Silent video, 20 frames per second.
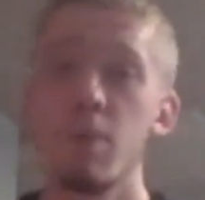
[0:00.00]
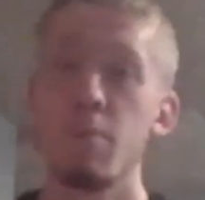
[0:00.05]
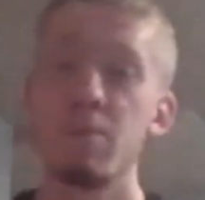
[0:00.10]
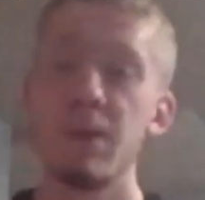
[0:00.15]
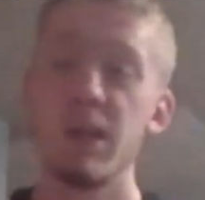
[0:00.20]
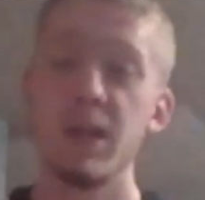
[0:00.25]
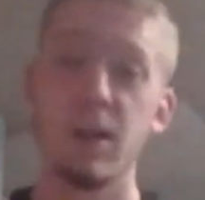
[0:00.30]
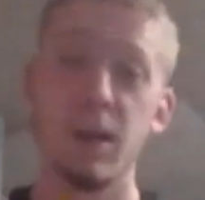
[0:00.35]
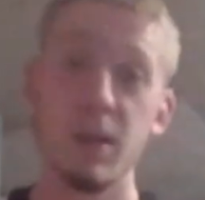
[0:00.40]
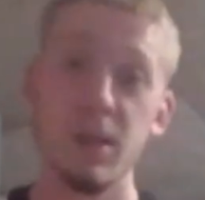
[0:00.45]

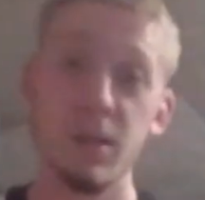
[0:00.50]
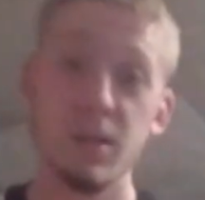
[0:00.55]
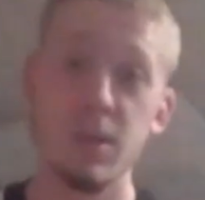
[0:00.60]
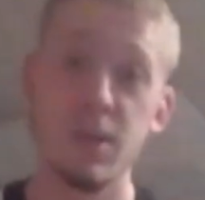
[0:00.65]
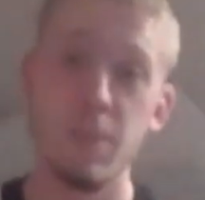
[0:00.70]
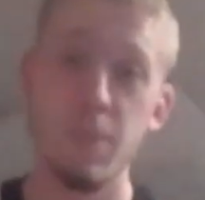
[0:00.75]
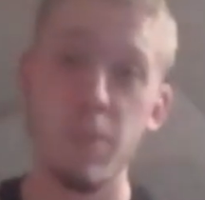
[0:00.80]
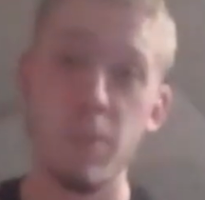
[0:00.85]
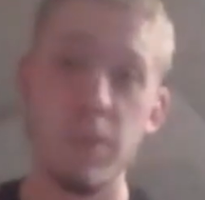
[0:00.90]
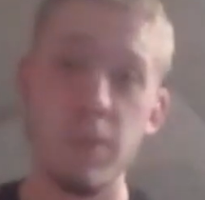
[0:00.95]
because
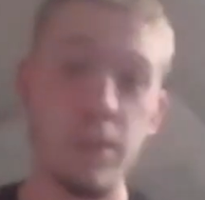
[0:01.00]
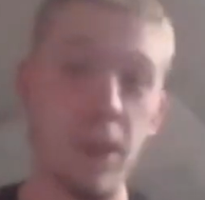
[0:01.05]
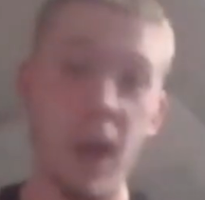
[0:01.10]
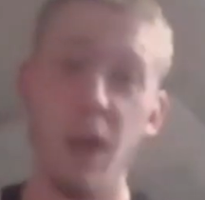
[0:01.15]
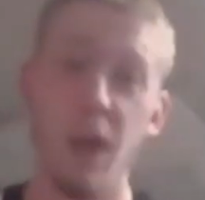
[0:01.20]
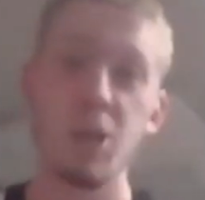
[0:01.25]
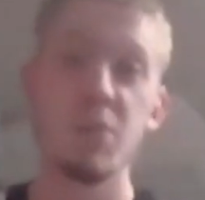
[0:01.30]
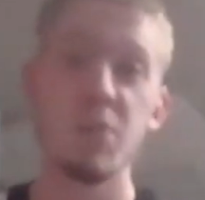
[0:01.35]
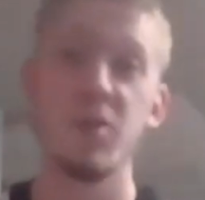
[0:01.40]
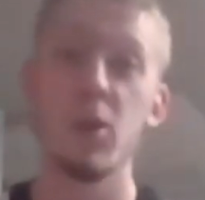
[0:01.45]

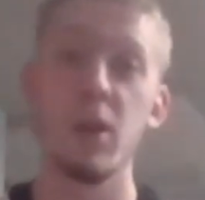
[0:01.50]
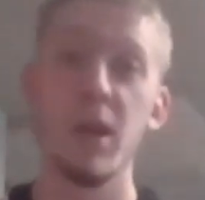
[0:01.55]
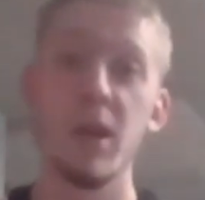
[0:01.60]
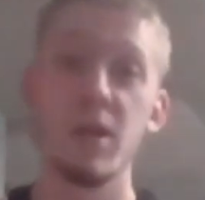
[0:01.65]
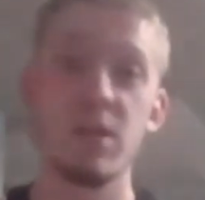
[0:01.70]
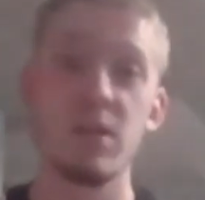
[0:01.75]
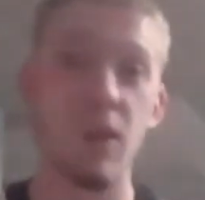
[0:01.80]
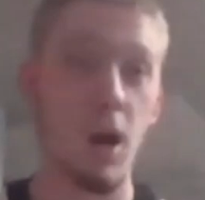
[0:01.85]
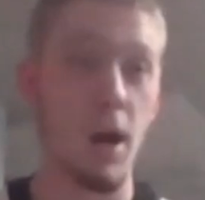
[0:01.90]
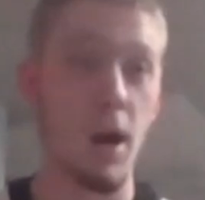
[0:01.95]
Nashville
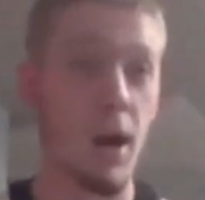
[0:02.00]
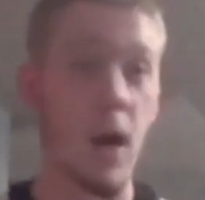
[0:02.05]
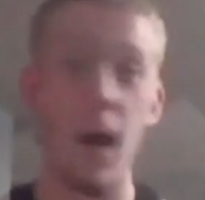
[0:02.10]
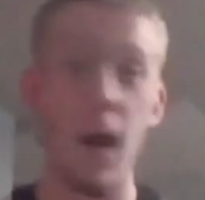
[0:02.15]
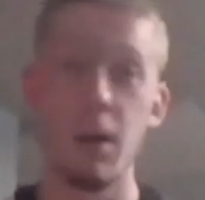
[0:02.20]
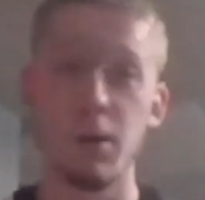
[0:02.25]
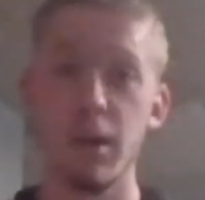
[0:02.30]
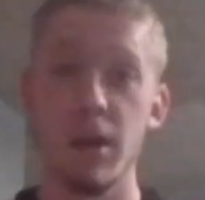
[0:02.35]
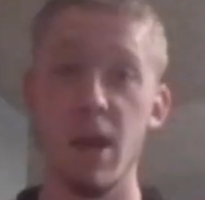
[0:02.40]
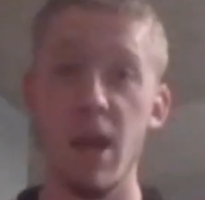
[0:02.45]
is
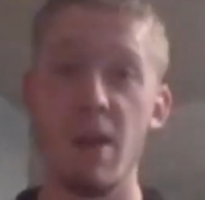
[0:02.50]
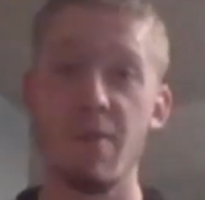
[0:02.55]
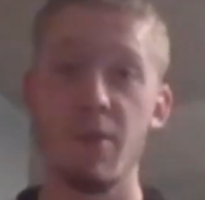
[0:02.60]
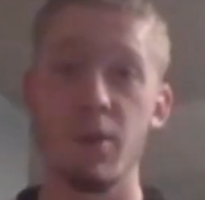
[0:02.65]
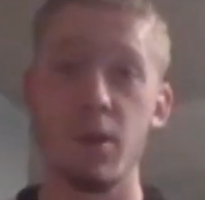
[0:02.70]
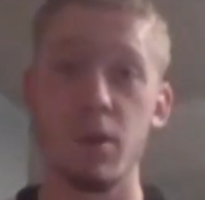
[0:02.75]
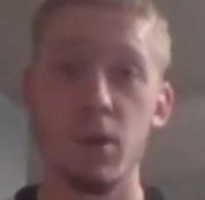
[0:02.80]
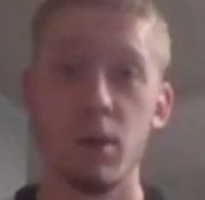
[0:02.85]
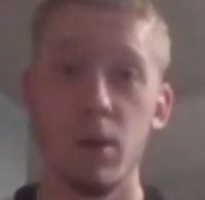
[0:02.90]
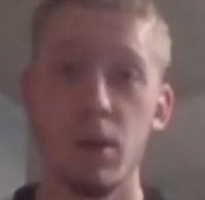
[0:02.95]
hotter than
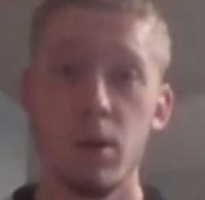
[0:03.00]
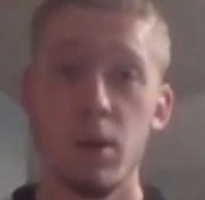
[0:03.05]
ever.